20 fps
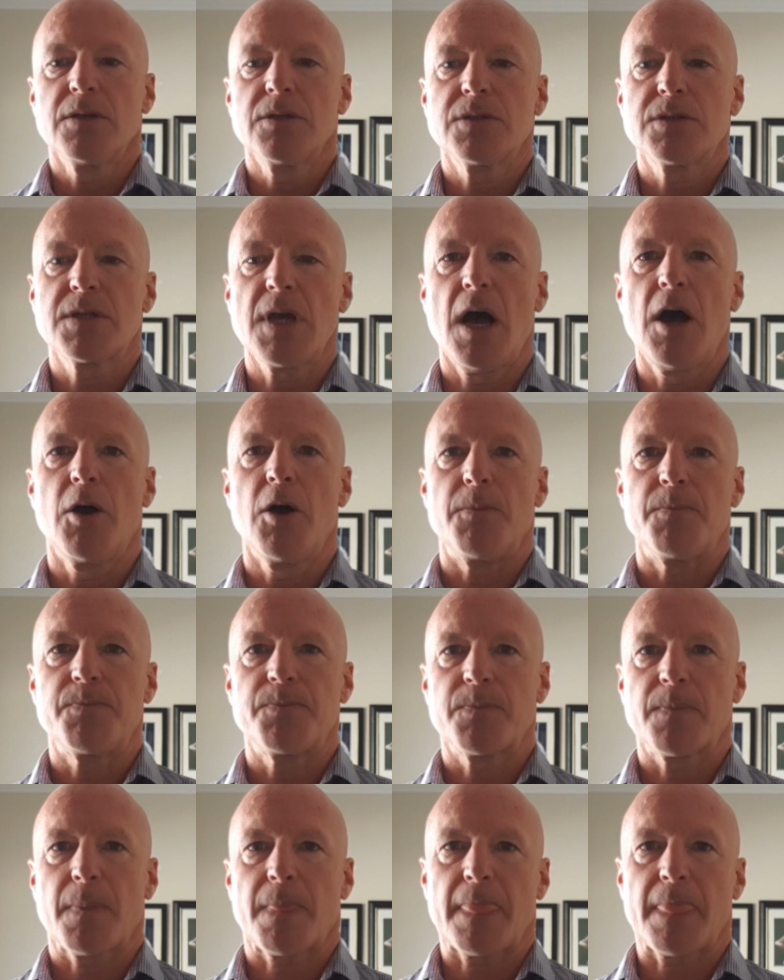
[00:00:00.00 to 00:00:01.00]
So
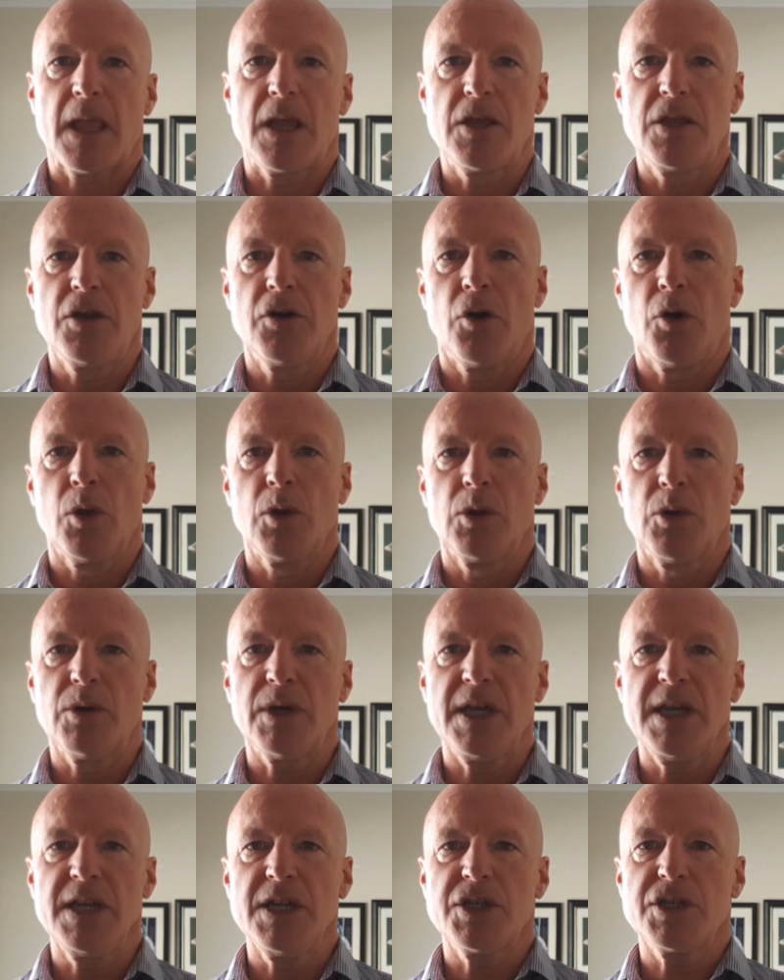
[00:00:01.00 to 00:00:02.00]
you're
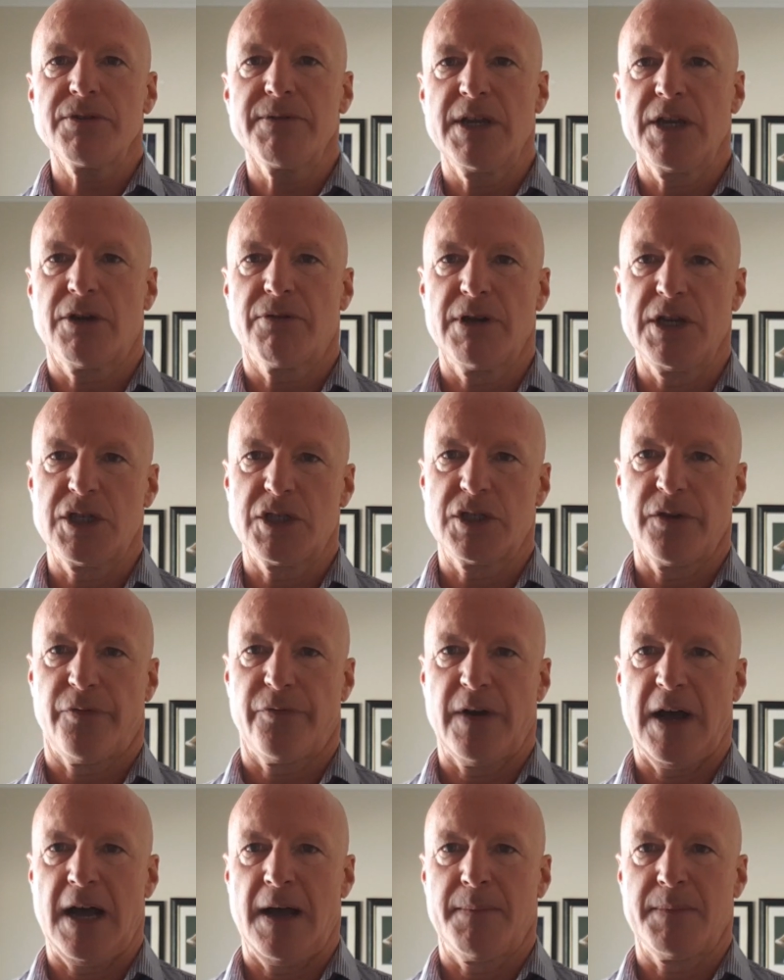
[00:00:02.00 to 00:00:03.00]
looking to increase your
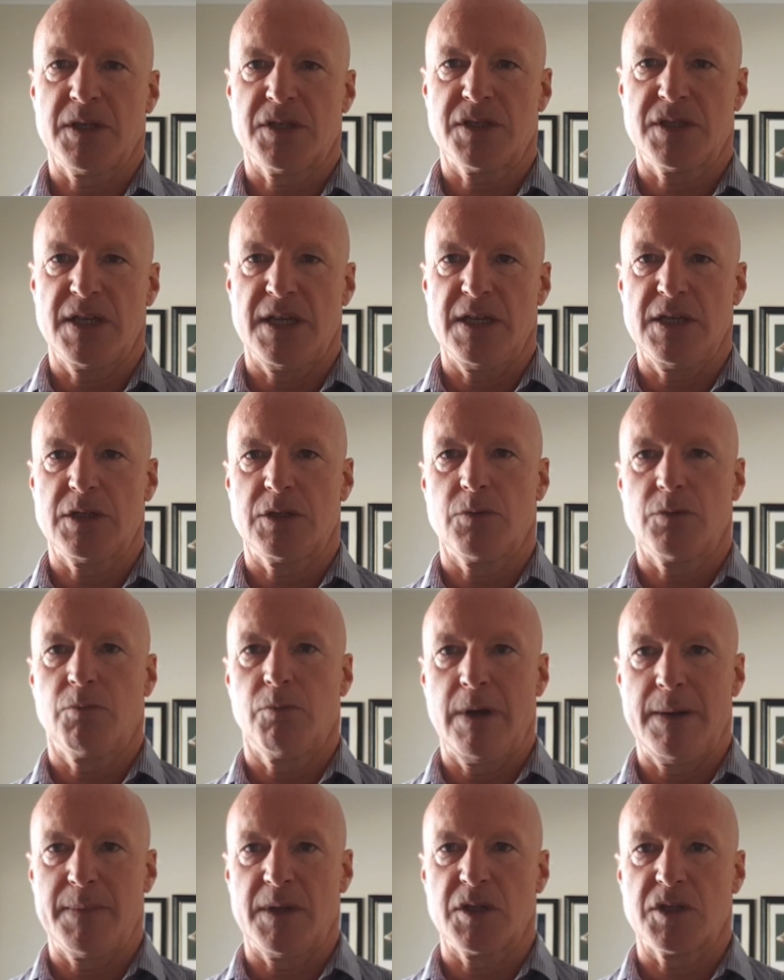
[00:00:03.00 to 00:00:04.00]
pharmacy's
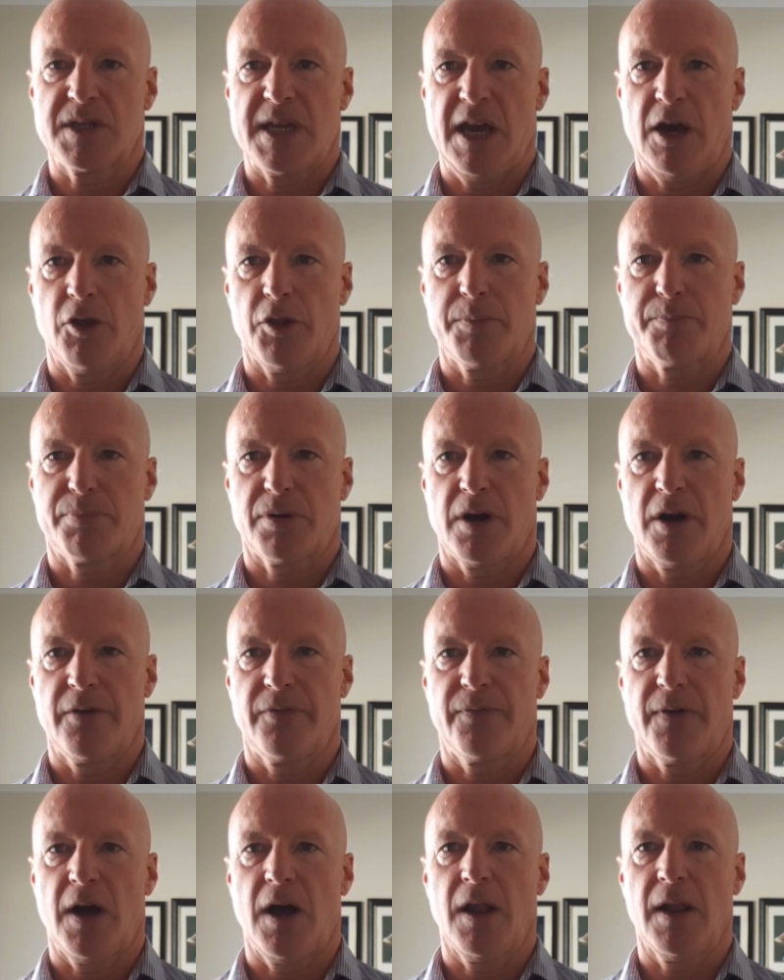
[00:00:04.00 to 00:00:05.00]
women's health
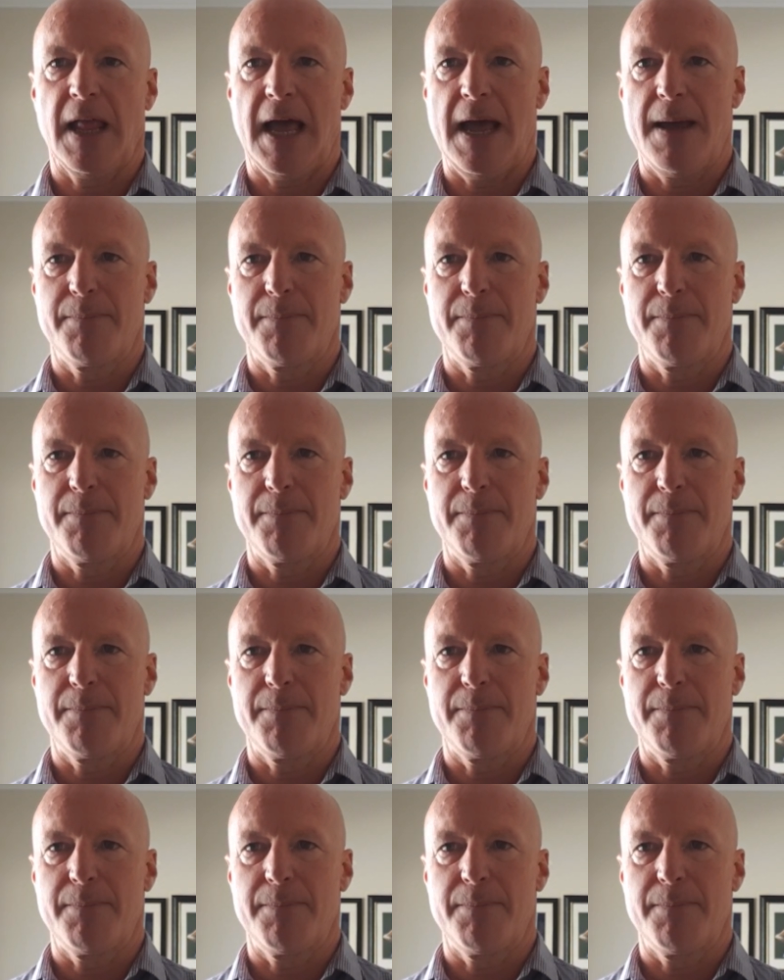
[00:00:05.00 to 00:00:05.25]
profile